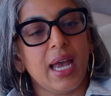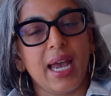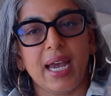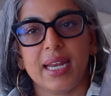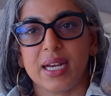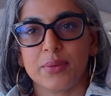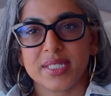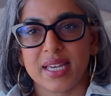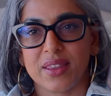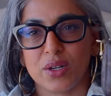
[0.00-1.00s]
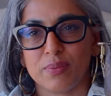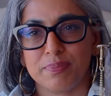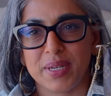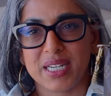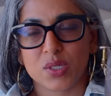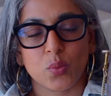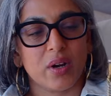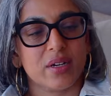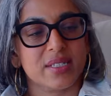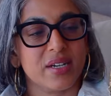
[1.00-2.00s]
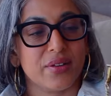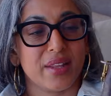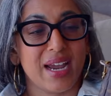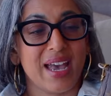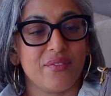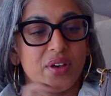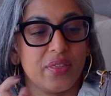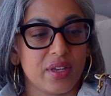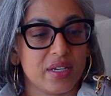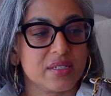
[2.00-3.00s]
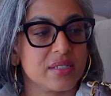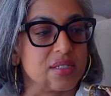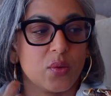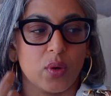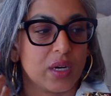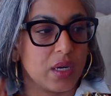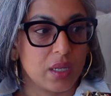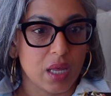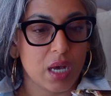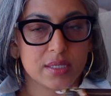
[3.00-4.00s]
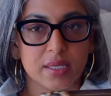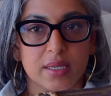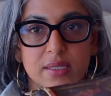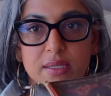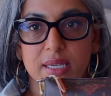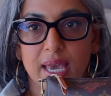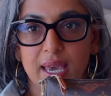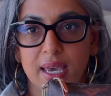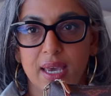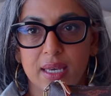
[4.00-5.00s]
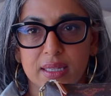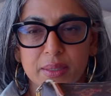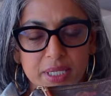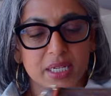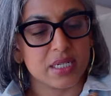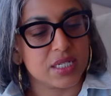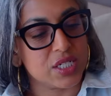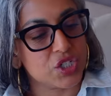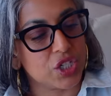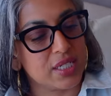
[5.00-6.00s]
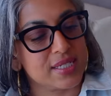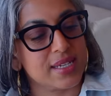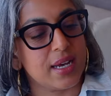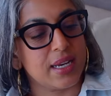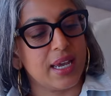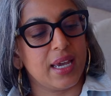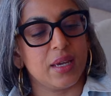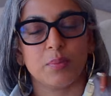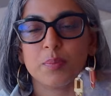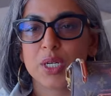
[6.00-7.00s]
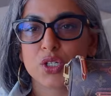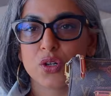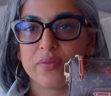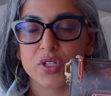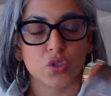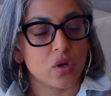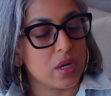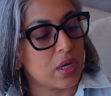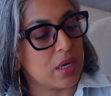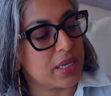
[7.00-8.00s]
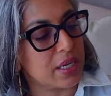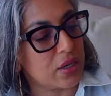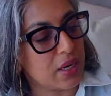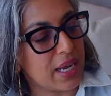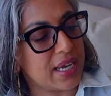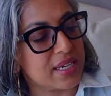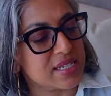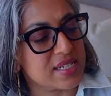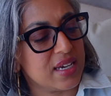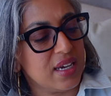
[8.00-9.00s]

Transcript: And I would say the biggest wear and tear that I have on this, because I wear it a lot, this is a limited edition. It's got a picture of a trunk on here. And